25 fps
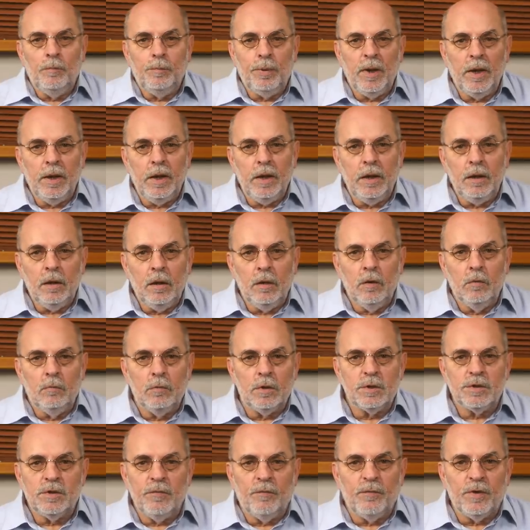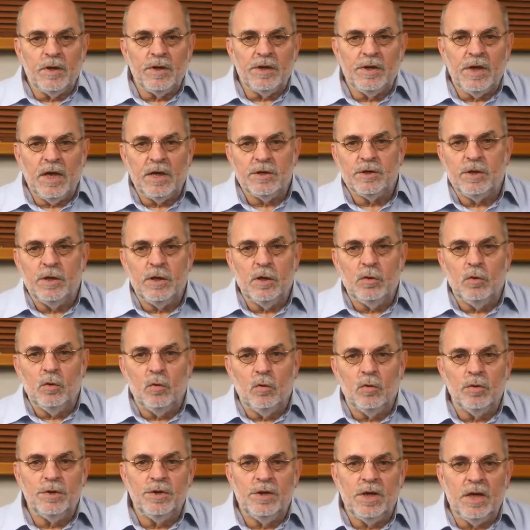Playing was the fantastic
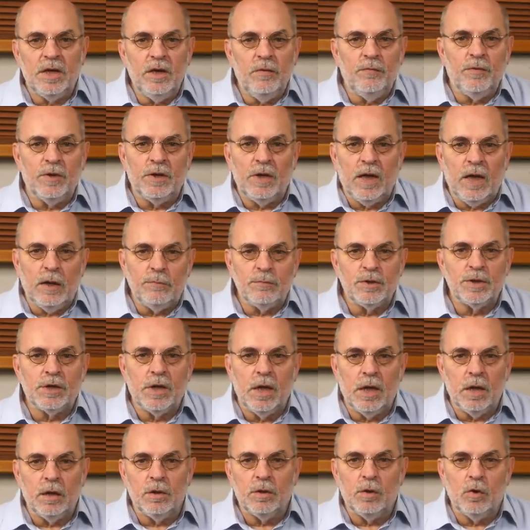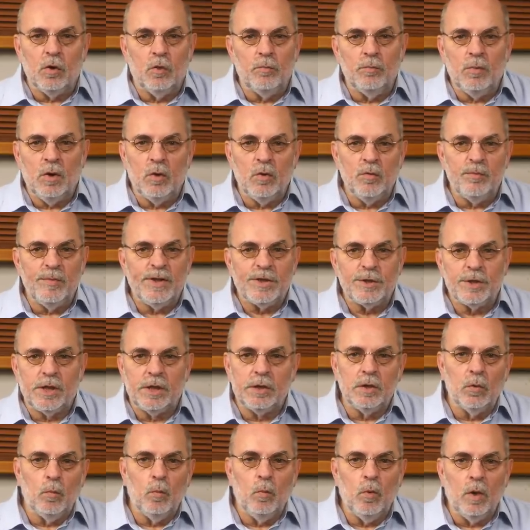Chord Dave and M Scaler combo in my
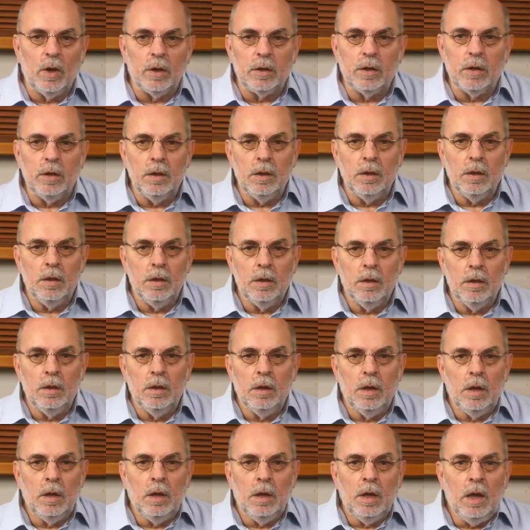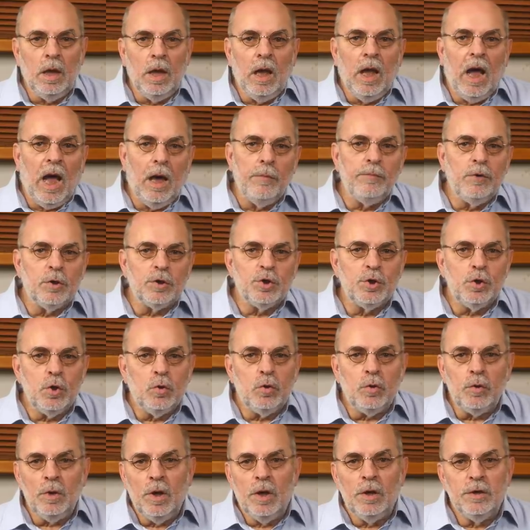setup one. I'm not
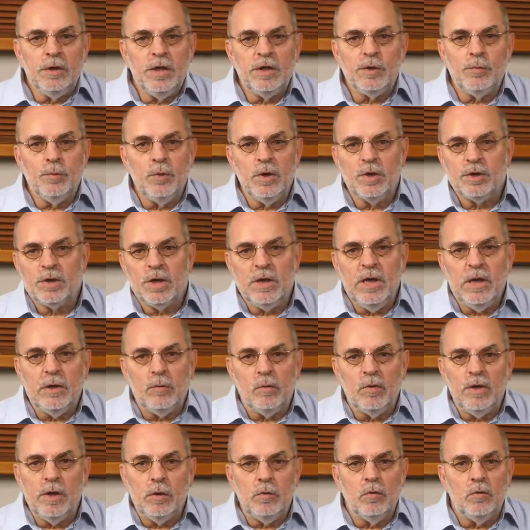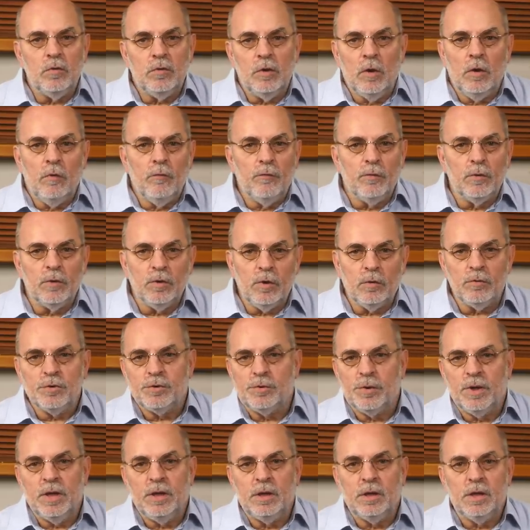sure this works equally good for
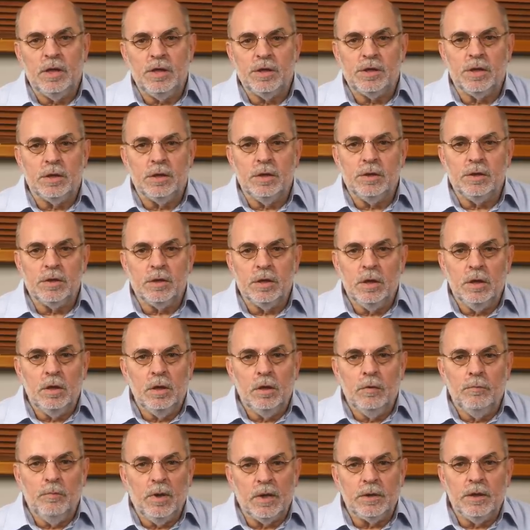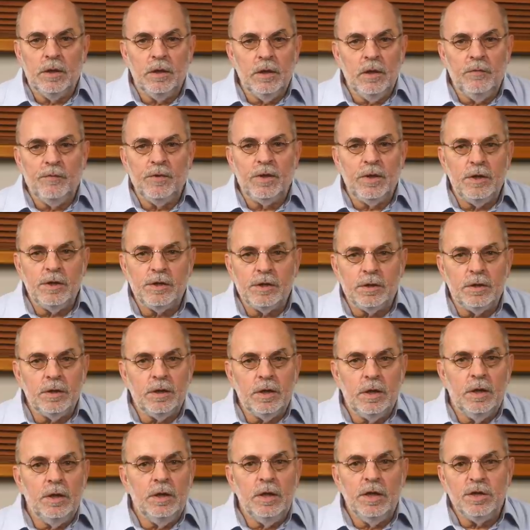non-trained listeners, but if it
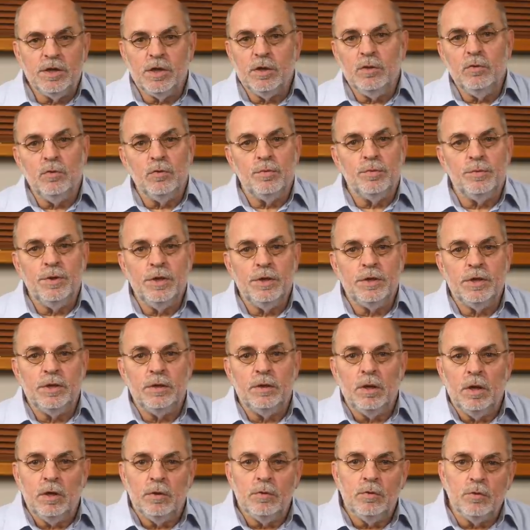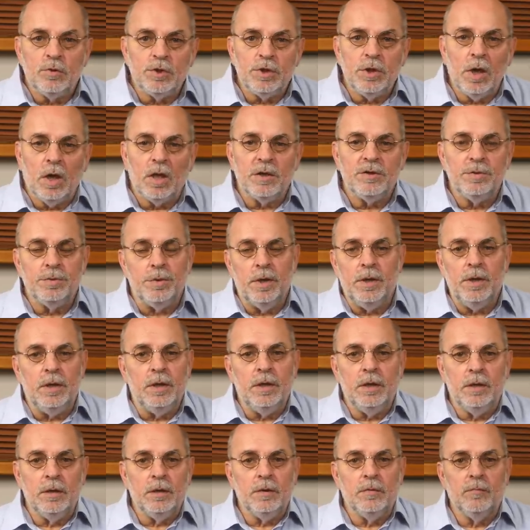isn't, it's a good reason to start
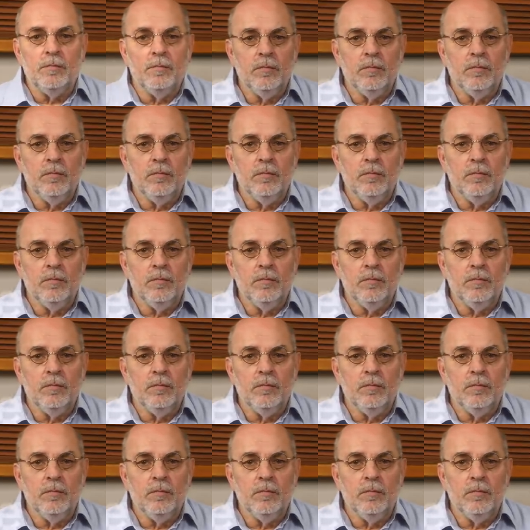training.